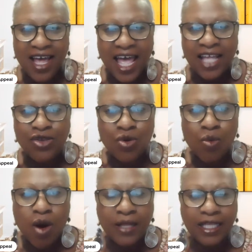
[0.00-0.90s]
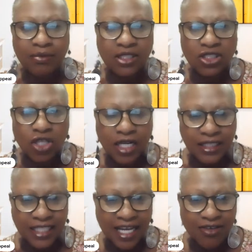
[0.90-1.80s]
and you want them to
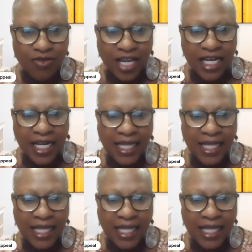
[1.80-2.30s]
start decorating